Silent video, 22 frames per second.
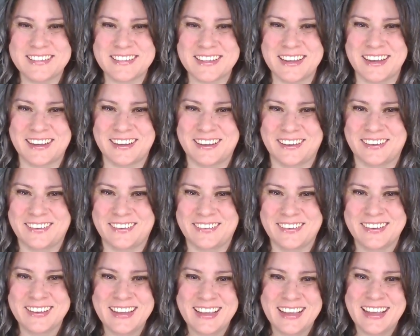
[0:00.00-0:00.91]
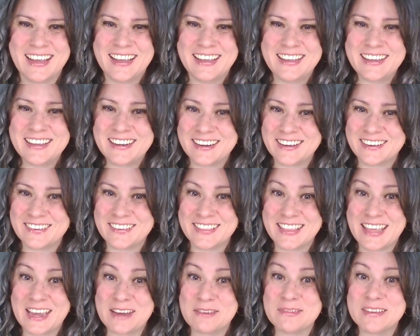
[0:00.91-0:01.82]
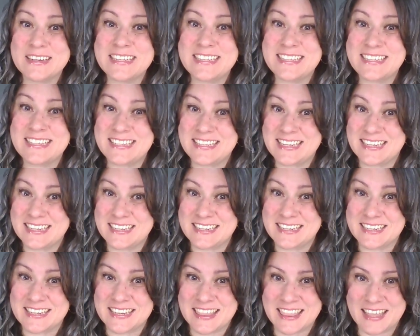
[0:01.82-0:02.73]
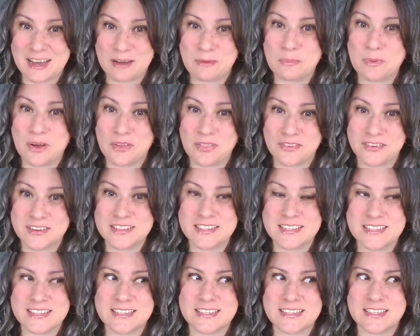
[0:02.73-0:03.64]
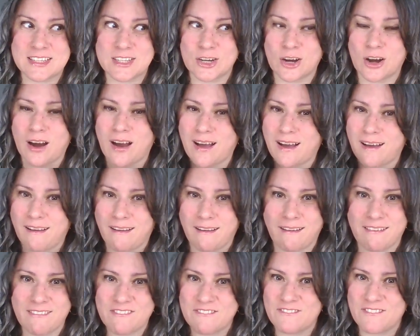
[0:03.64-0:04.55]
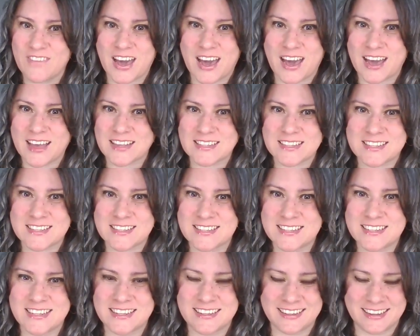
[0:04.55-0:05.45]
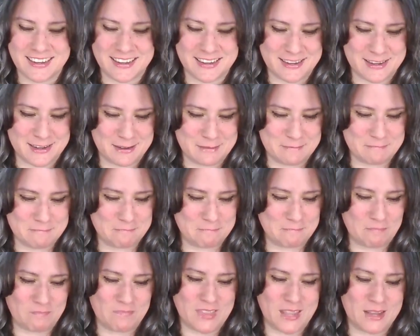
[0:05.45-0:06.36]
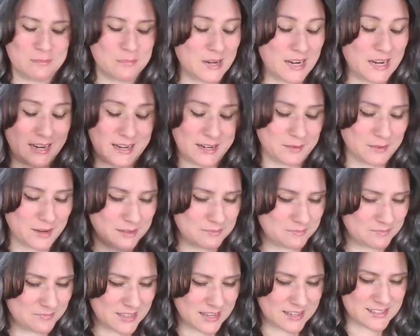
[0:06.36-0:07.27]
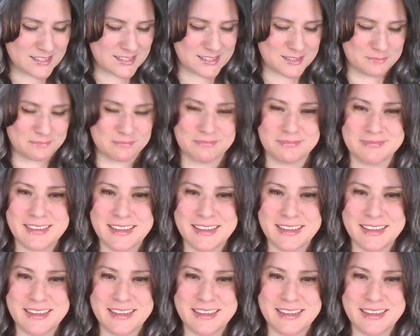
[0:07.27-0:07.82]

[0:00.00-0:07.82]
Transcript: So, you know, they rescind that brother and sister fast. Um, but anyway, that's